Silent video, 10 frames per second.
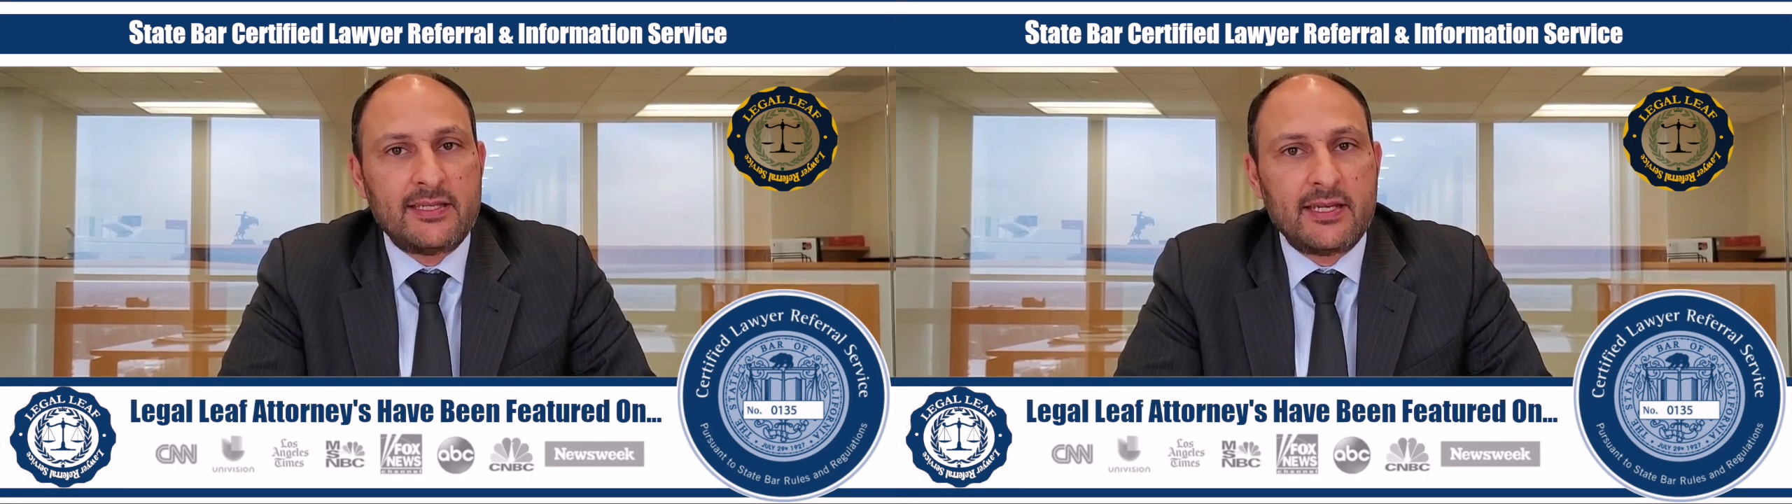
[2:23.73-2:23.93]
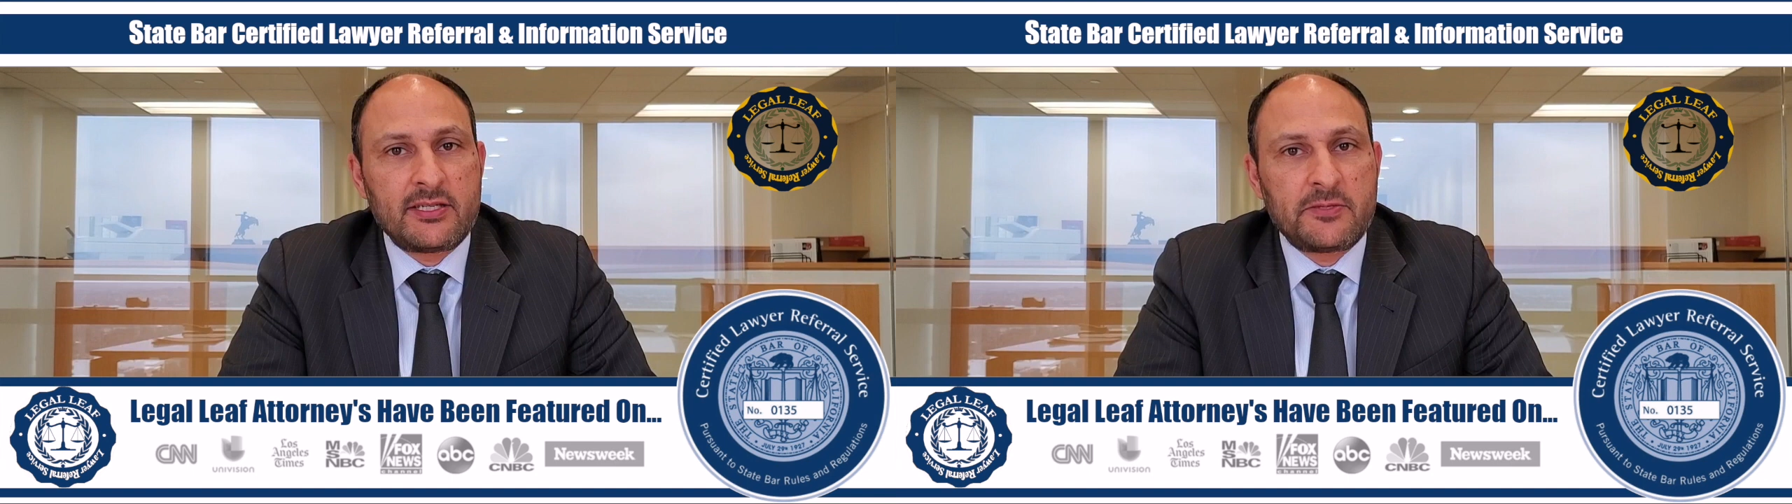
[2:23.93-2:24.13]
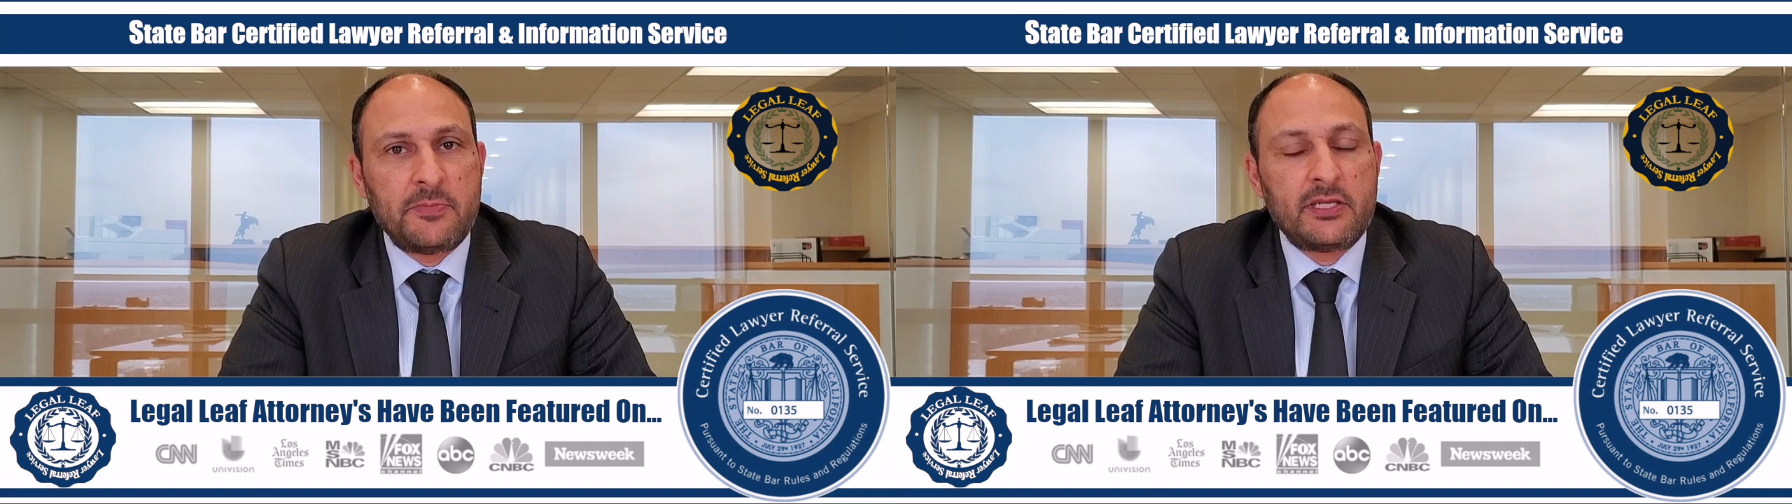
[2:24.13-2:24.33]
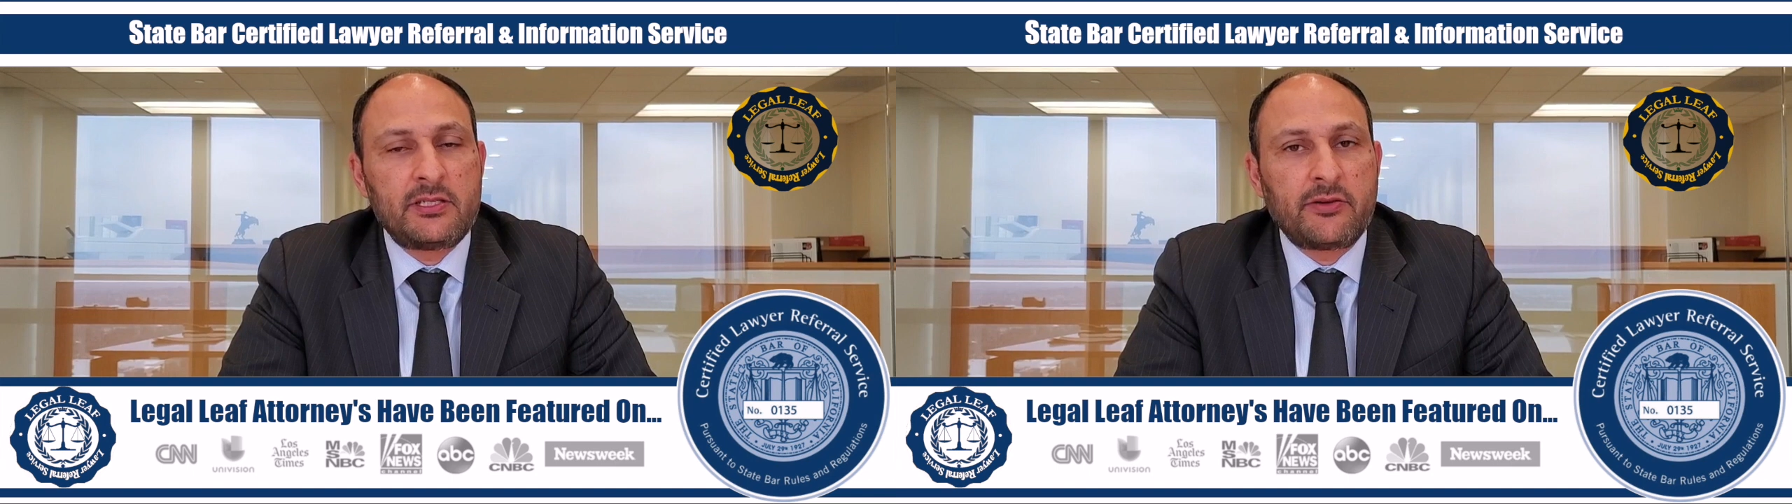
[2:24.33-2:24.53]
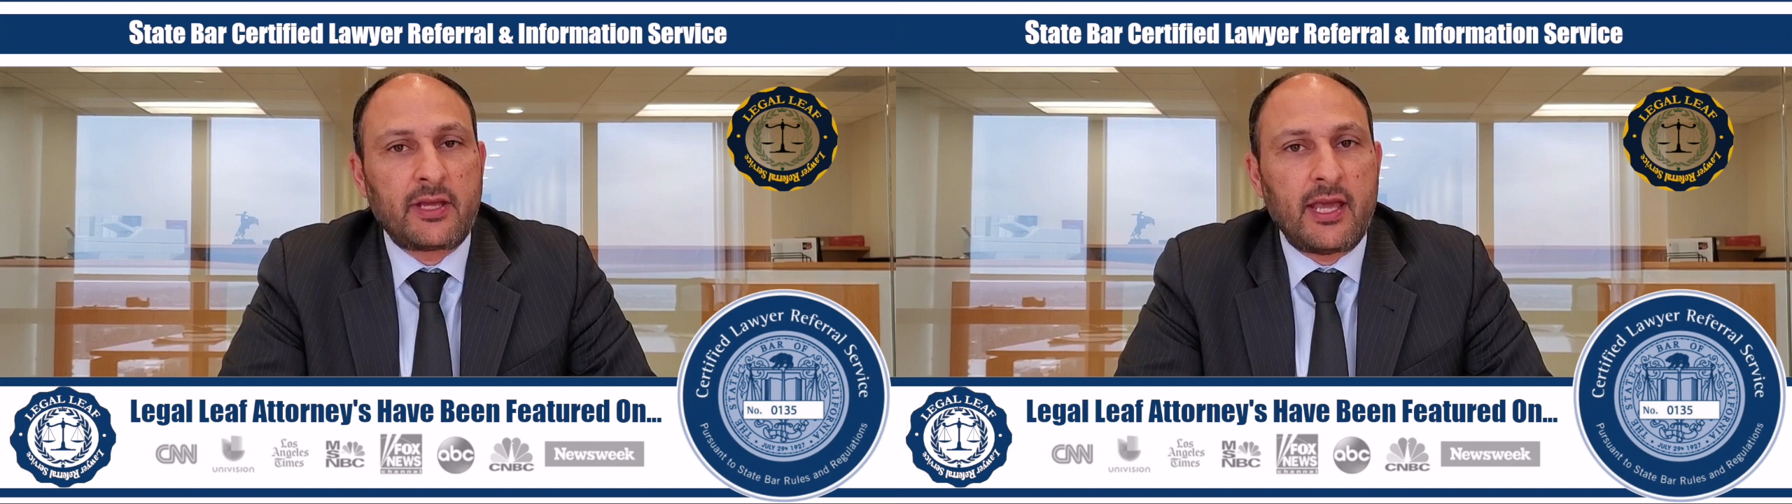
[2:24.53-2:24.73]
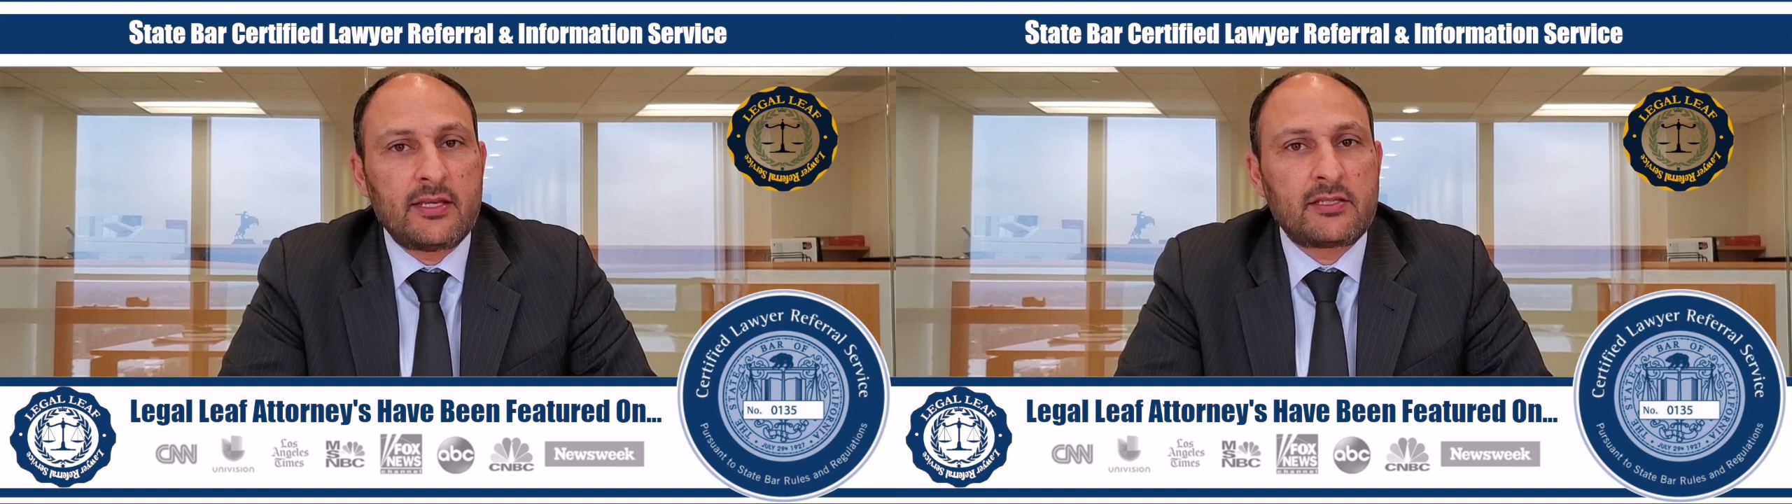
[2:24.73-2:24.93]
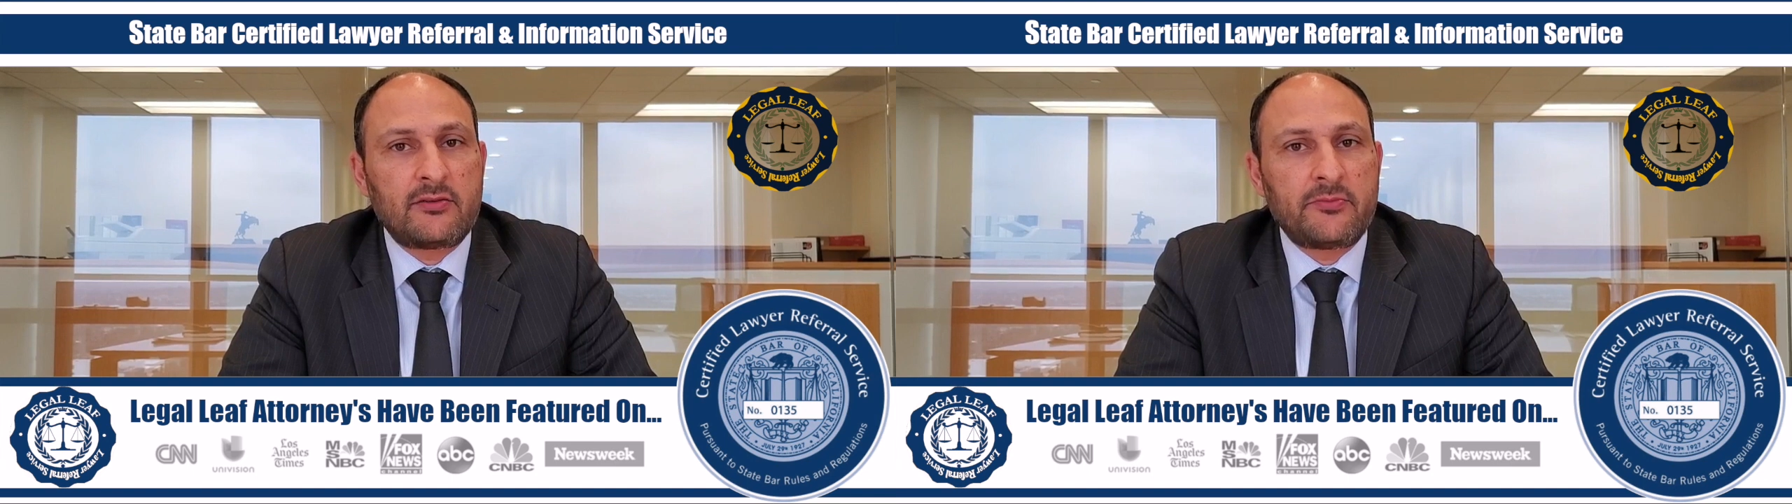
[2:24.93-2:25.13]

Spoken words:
dismiss your case under